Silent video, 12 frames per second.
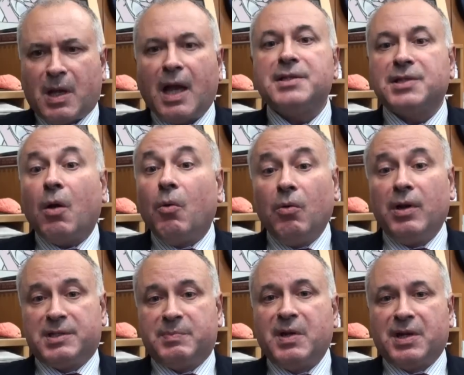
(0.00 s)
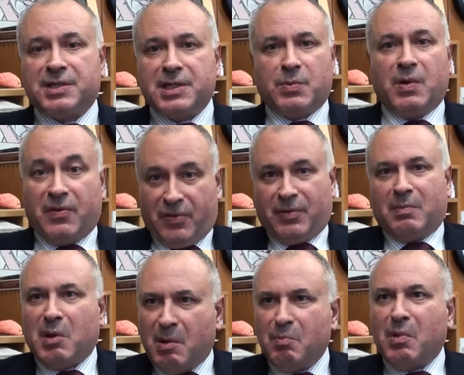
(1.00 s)
As all experiences with
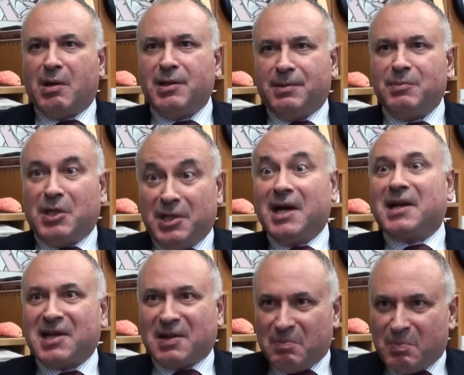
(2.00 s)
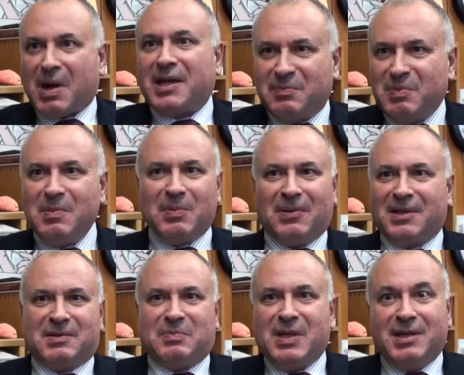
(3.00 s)
young, bright people
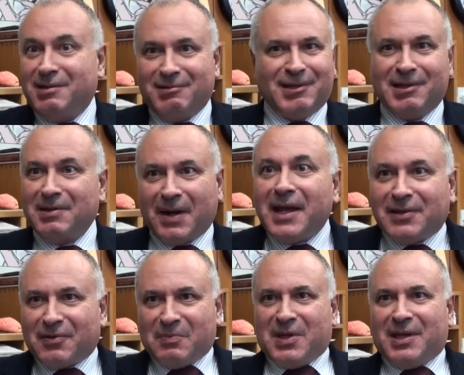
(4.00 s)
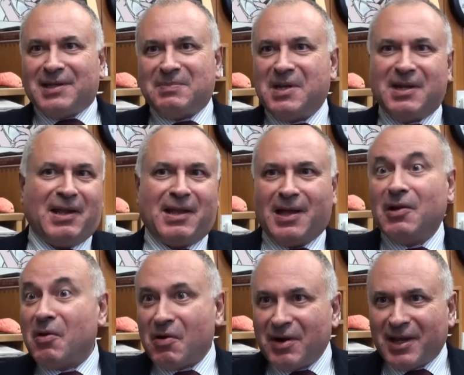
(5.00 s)
has been great for me, has been a, a
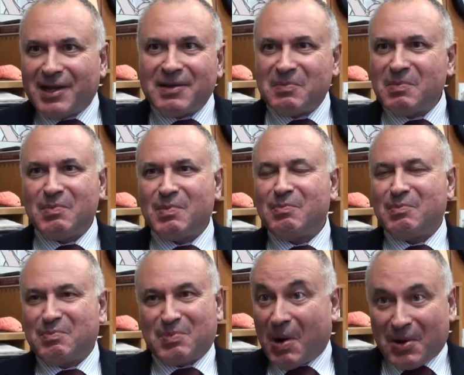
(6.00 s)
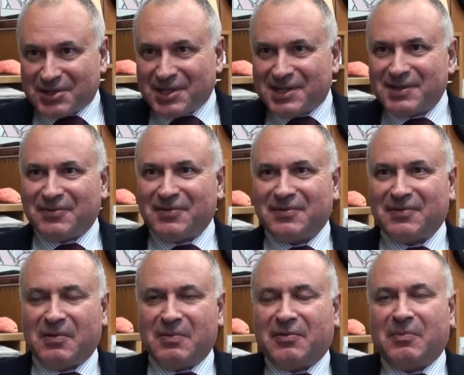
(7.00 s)
learning process
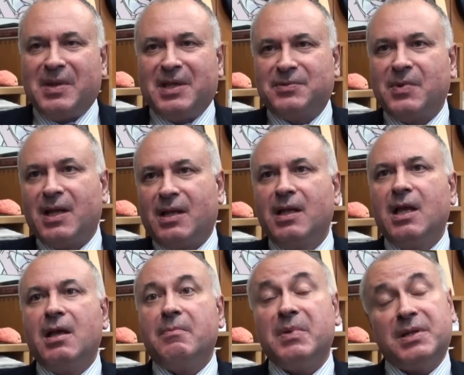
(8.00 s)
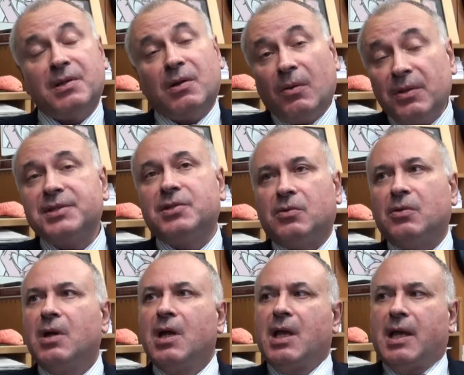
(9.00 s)
for, for me as well. But
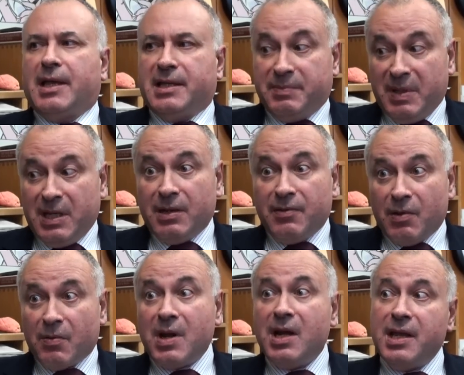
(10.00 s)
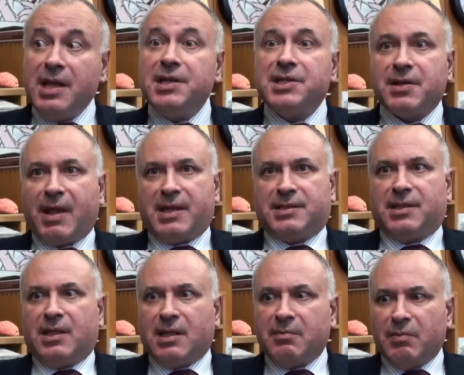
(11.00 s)
also, it's been really
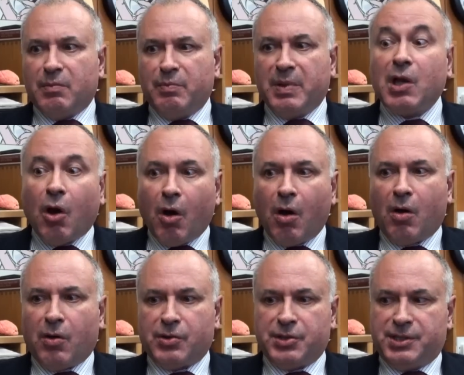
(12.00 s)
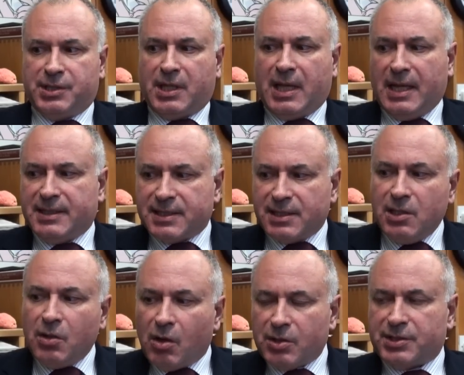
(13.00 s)
interesting because it's
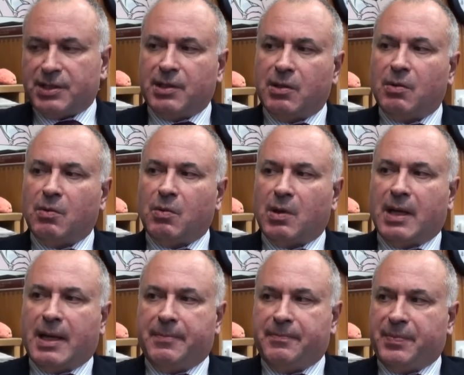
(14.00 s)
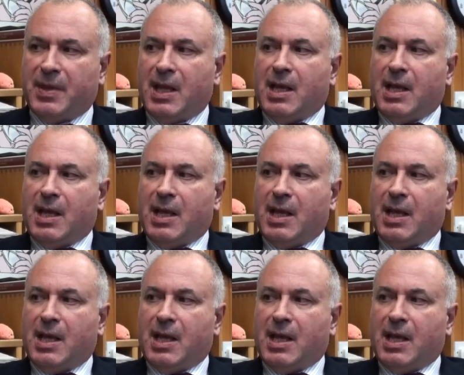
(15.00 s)
not um,